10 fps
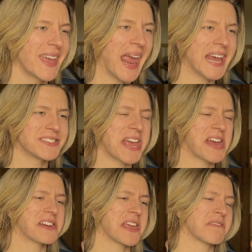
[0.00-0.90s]

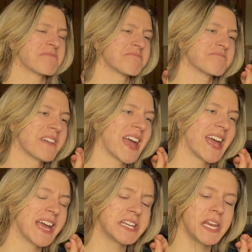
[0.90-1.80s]
Exactly.
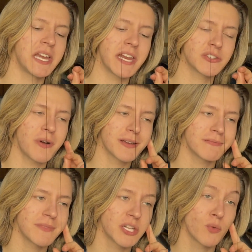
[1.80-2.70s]
Diddly squat.
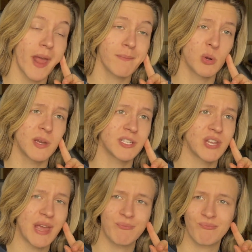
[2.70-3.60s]
That's what I'm doing today.